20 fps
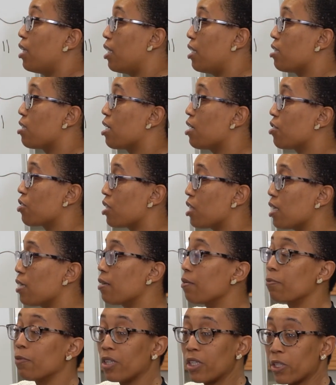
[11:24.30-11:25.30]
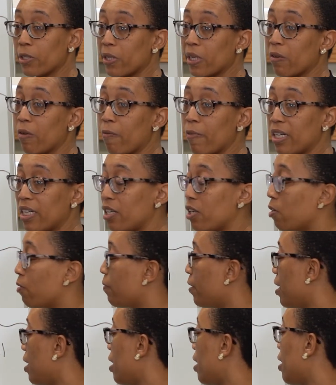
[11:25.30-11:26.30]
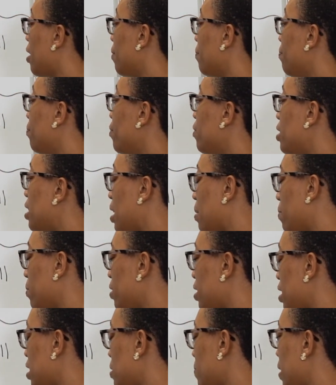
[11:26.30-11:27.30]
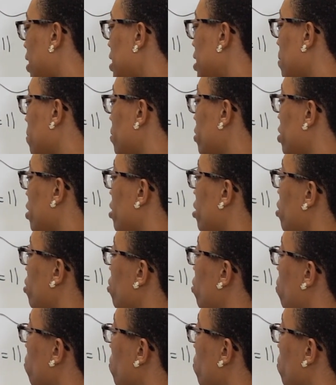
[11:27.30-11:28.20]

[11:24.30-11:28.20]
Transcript: then essentially we're doing what we did over here, double digit by double digit. So